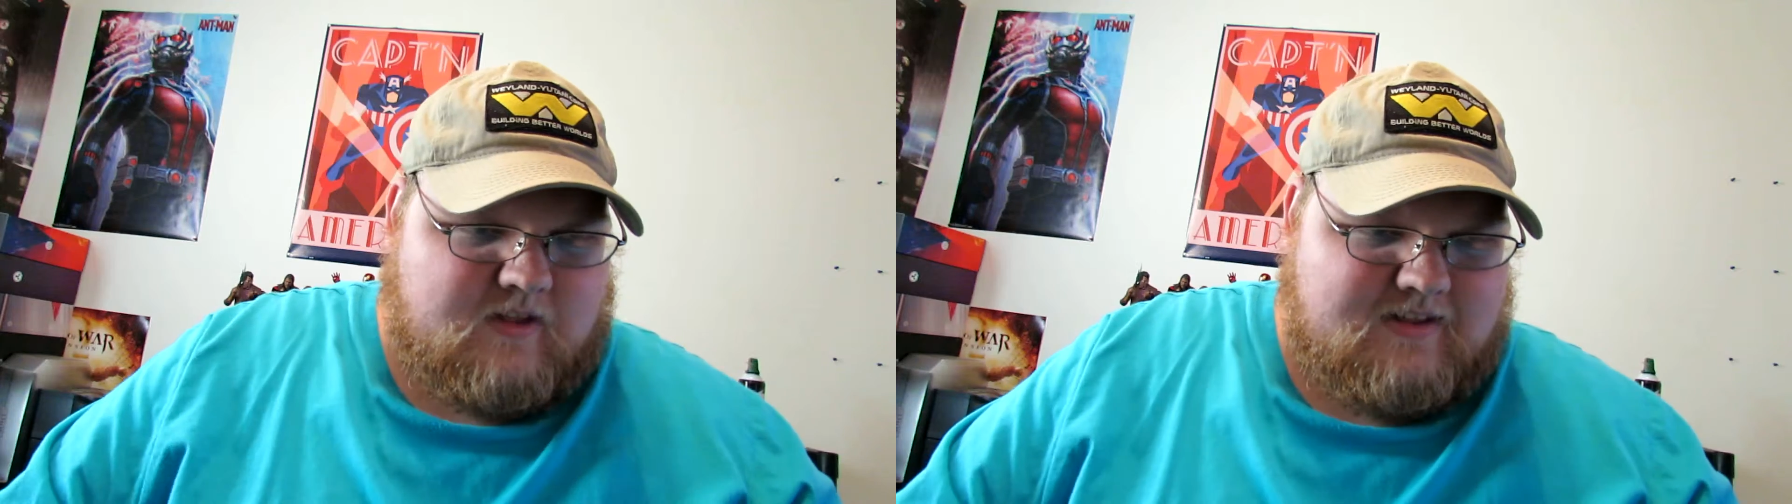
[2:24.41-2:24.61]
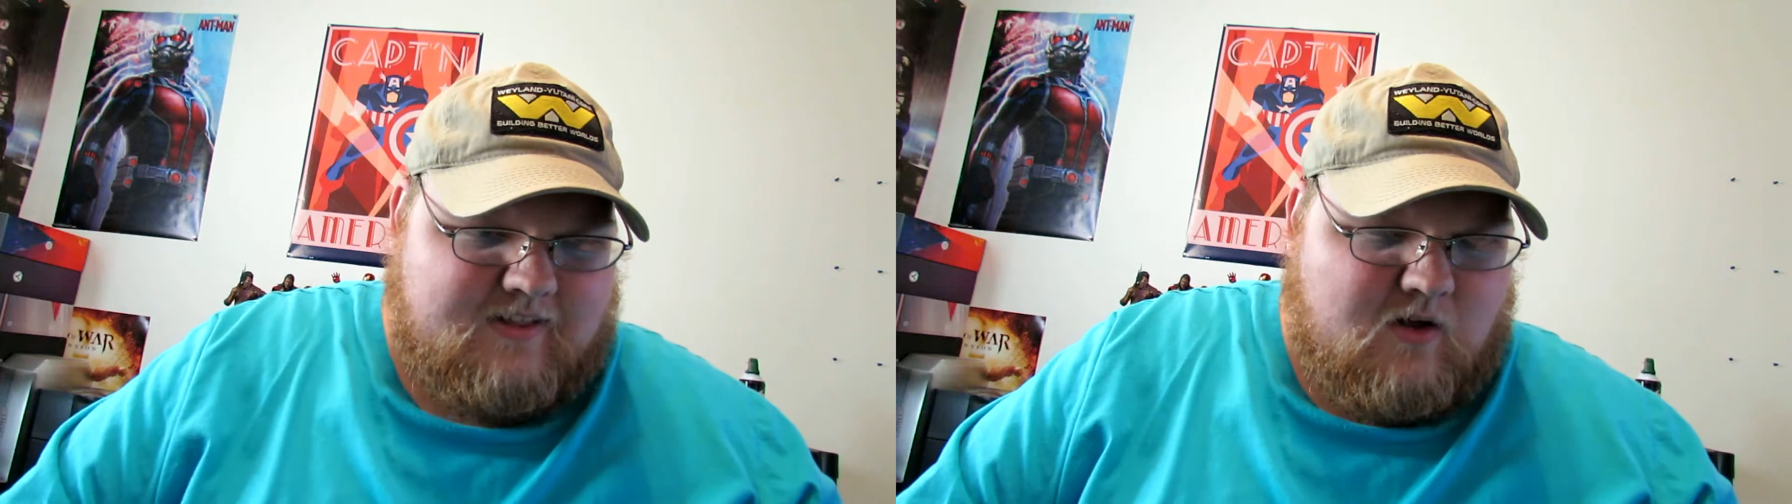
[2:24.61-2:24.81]

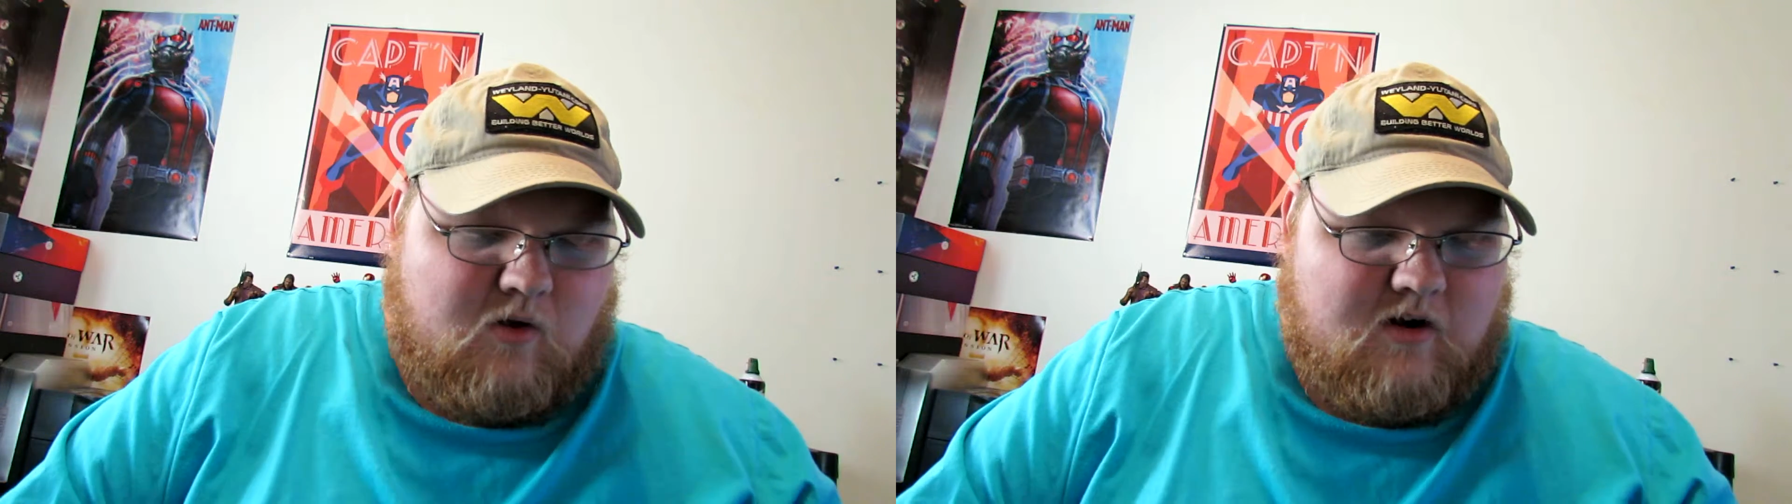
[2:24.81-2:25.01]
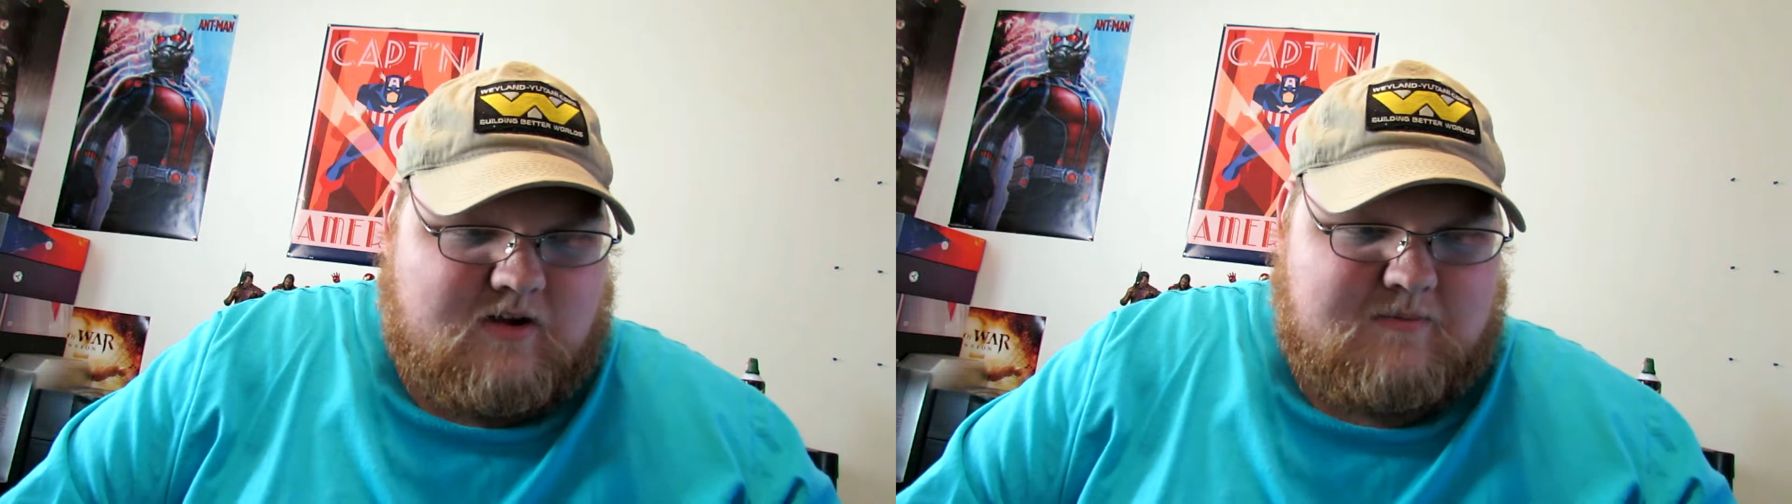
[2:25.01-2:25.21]
Now the
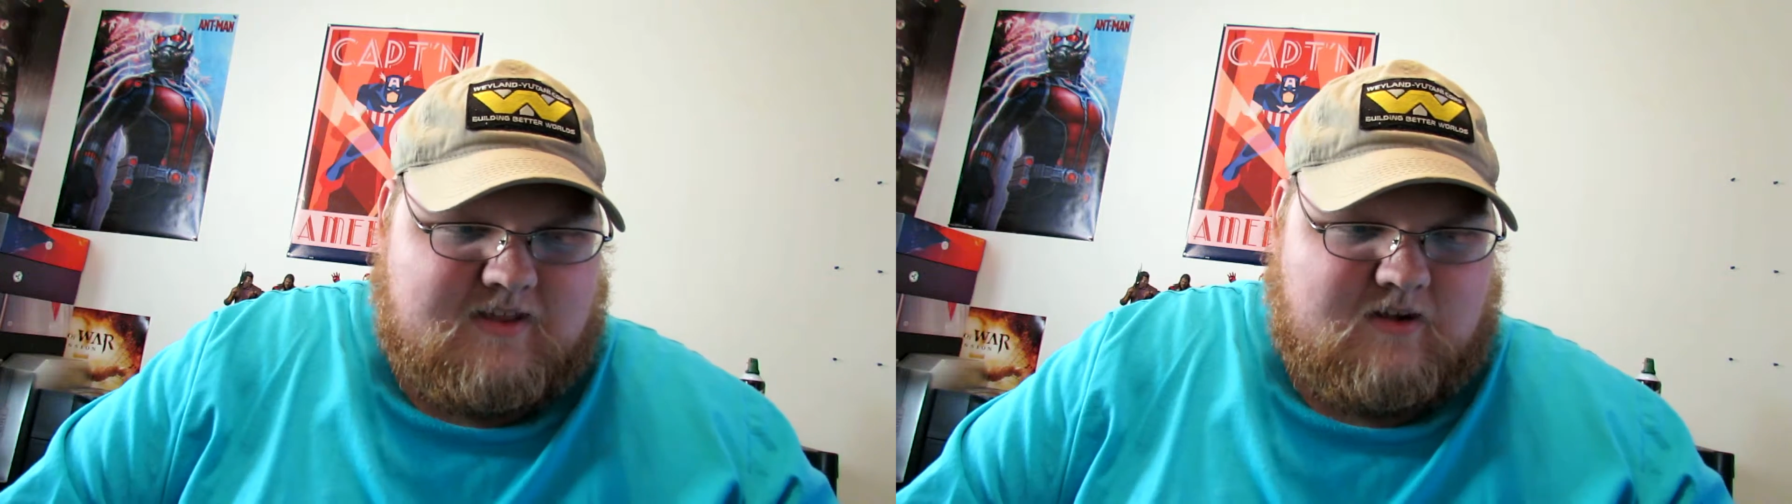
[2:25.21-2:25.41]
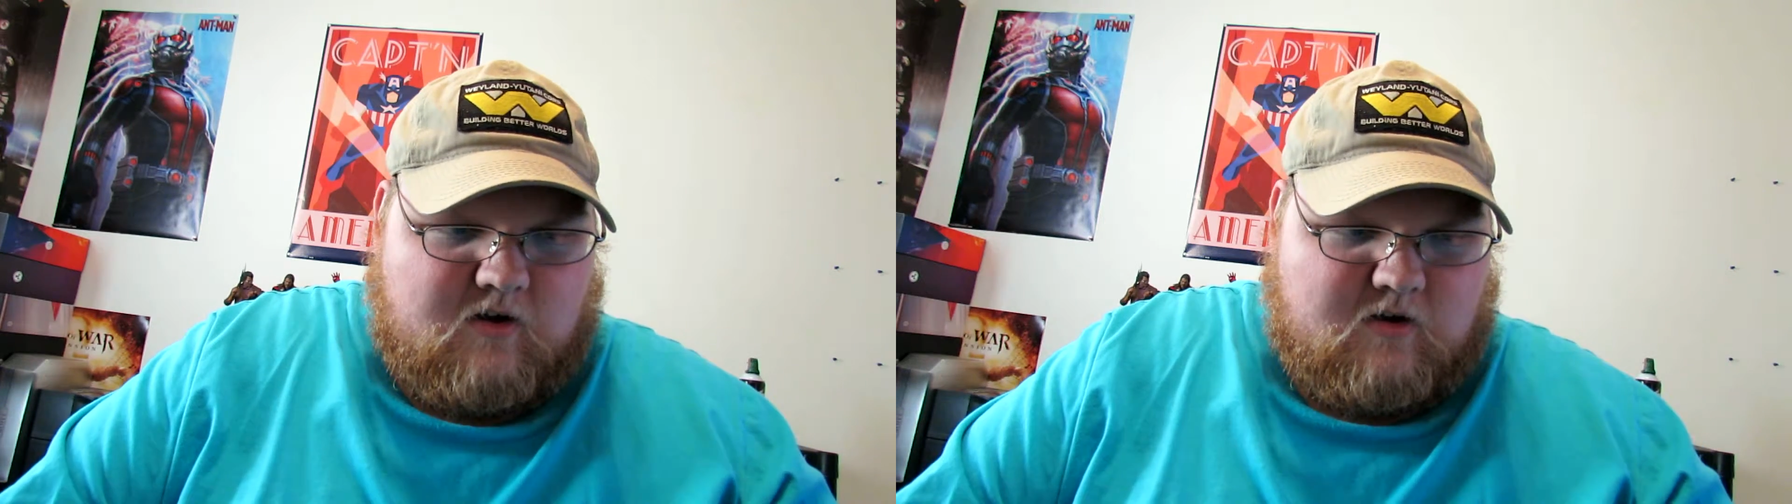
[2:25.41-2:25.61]
whole
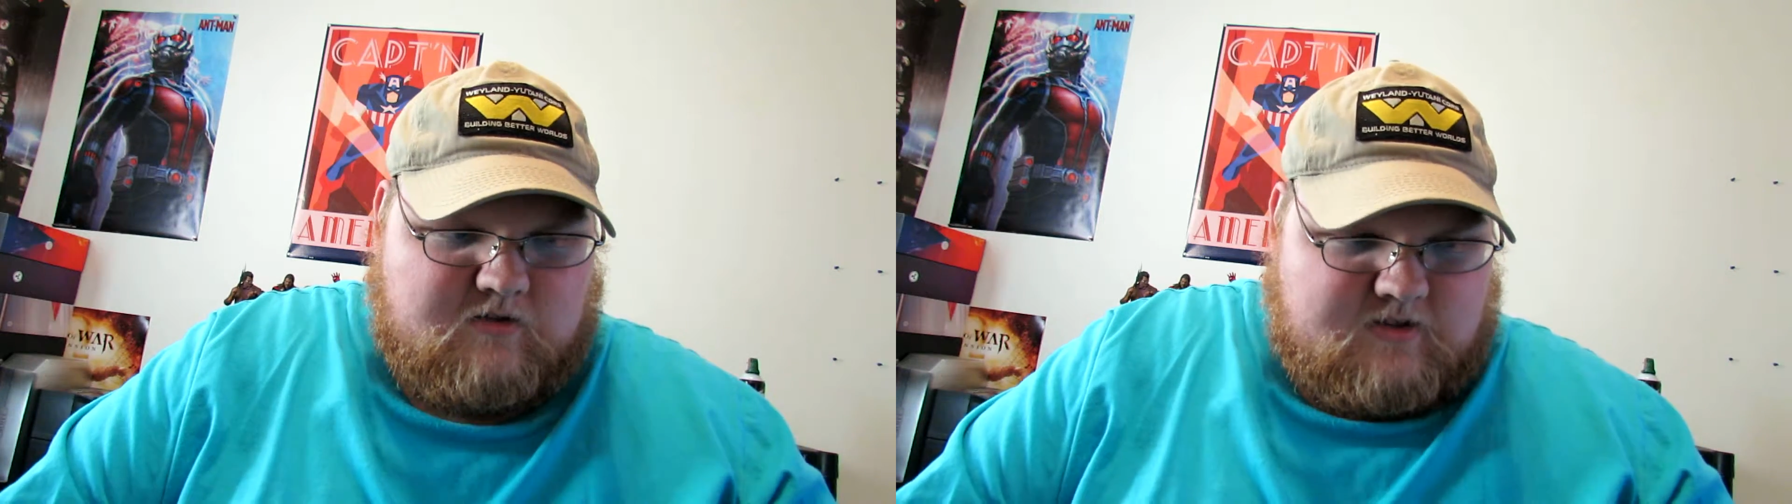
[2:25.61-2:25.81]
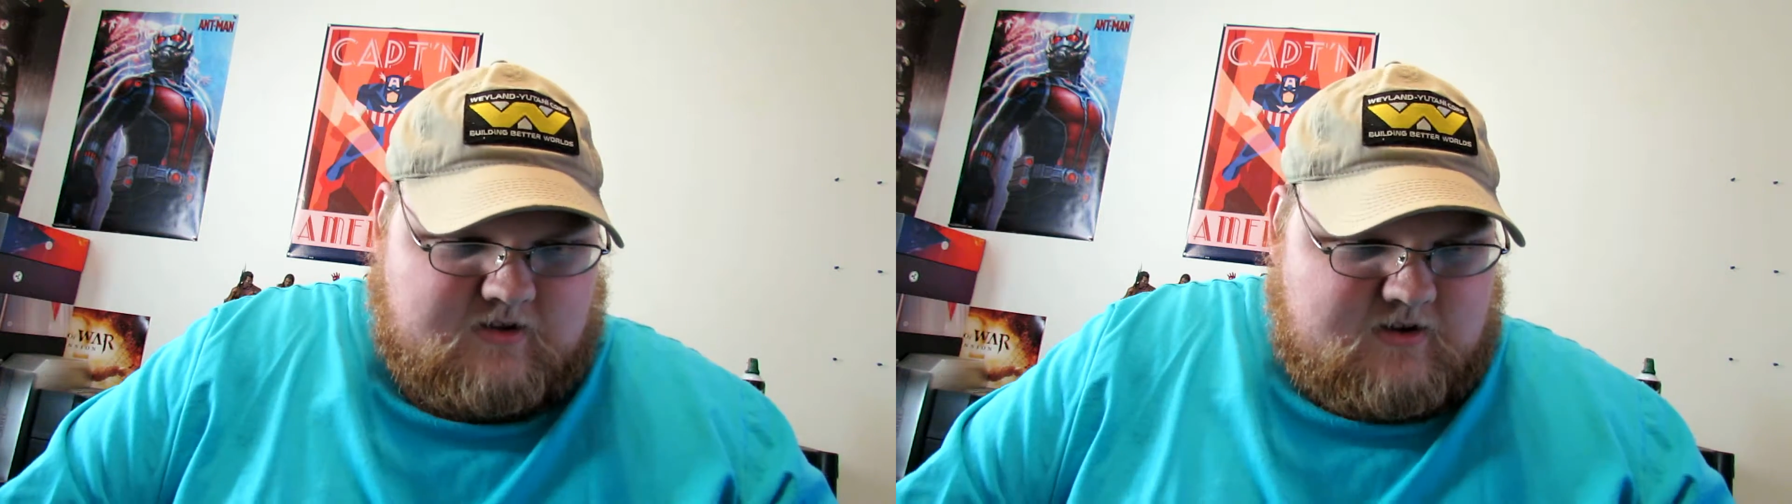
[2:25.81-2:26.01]
argument,
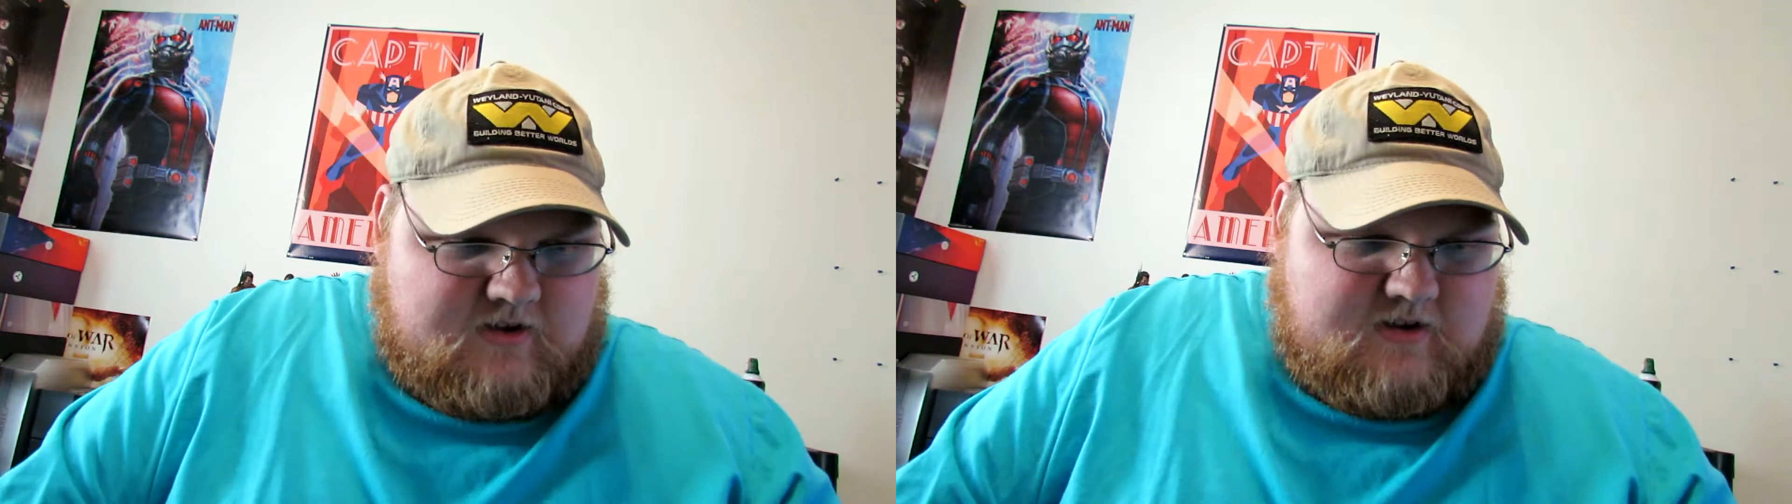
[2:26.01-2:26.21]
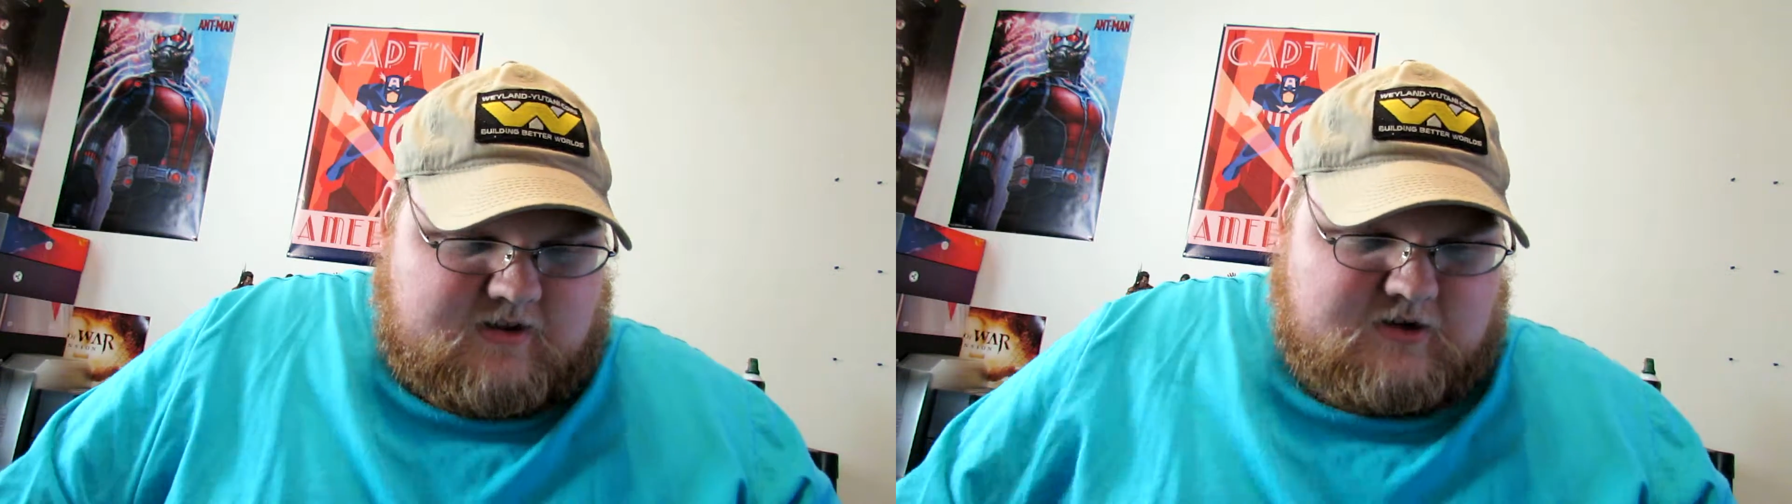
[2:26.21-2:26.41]

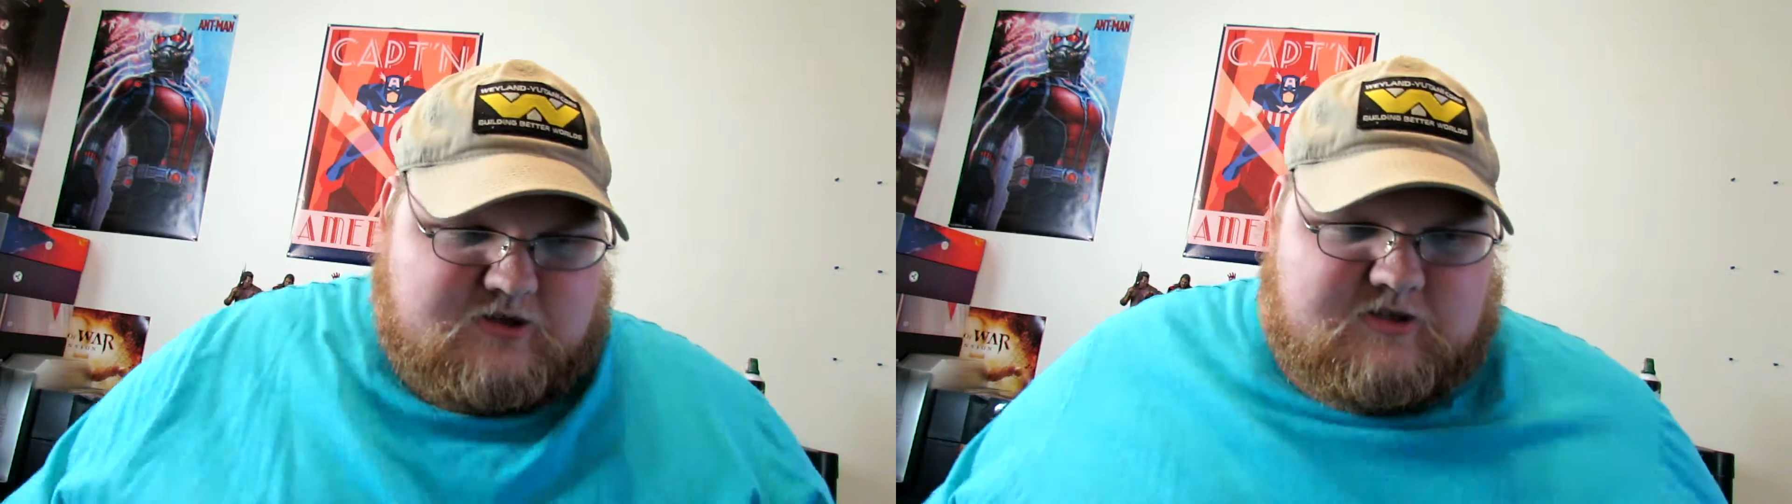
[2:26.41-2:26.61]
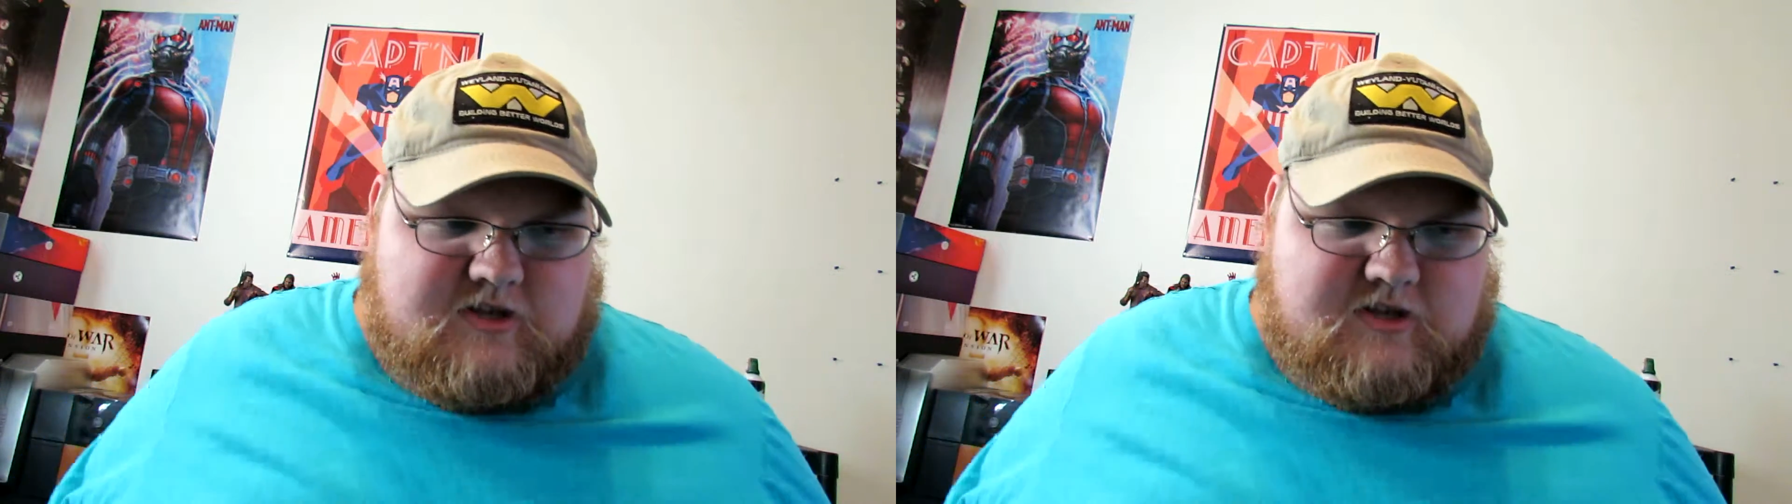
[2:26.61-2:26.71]
they should